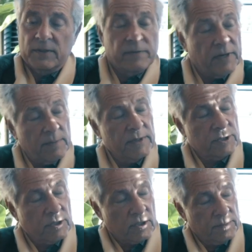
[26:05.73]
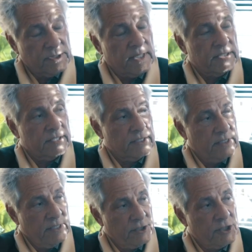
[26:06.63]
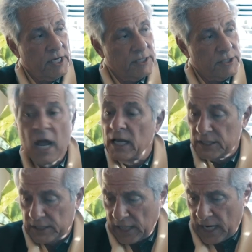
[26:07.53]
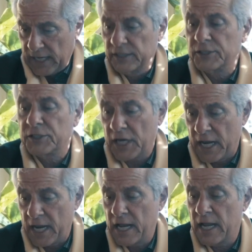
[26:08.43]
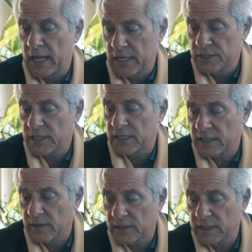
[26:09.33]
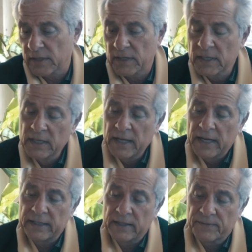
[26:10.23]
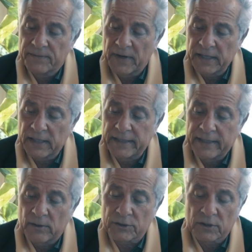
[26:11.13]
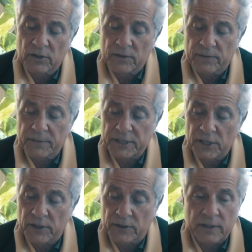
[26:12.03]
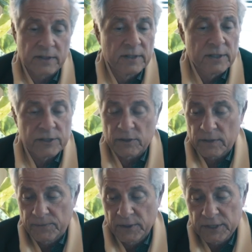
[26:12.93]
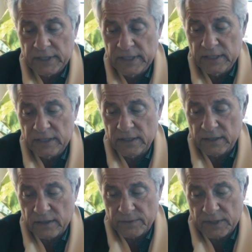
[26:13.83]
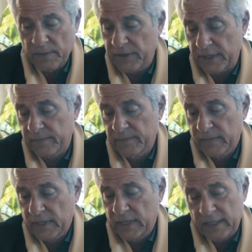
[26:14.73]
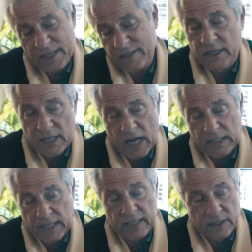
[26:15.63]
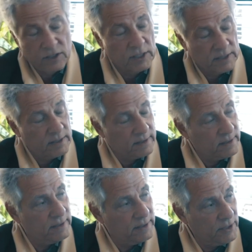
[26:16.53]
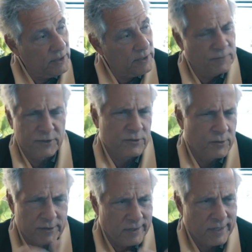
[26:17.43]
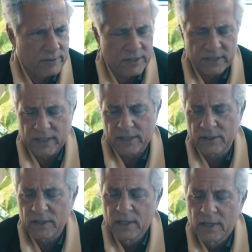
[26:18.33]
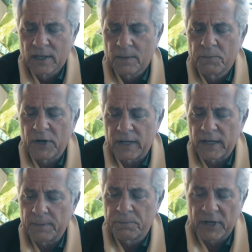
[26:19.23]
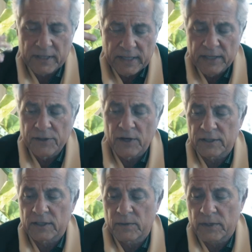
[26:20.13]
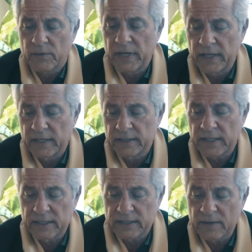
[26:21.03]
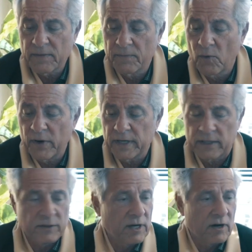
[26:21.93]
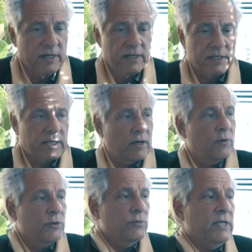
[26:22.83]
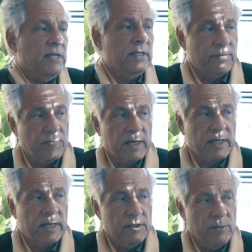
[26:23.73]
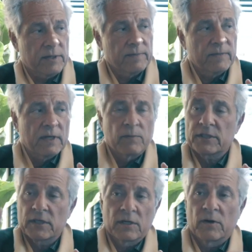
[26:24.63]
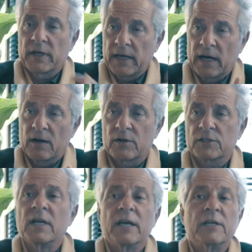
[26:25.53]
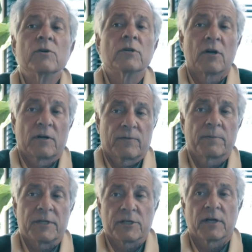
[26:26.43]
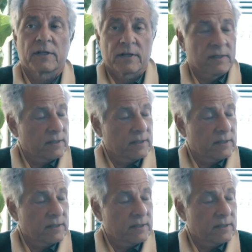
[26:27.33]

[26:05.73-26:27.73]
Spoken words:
developing circumstances. Things change, styles change, et cetera, and then finally they also learn from each other. So the first instance of something is actually not that good. You know, the first courtyard house isn't that good, but the ethos that we create is that instead of avoiding, the architects say, oh, you did it, therefore I can't do it. We say, no, in ours, you learn from each other.